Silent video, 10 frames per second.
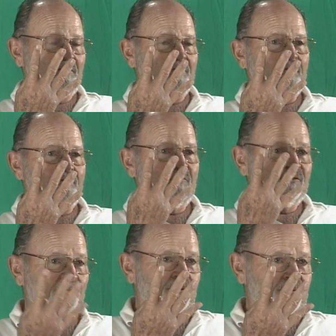you know,
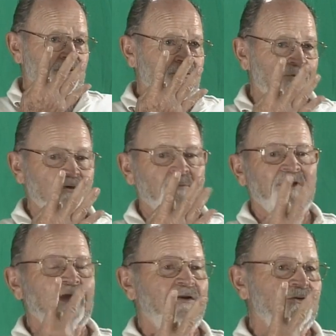reserved, you know, but
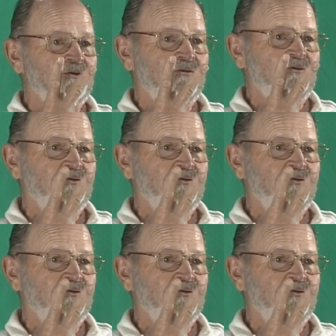I had to do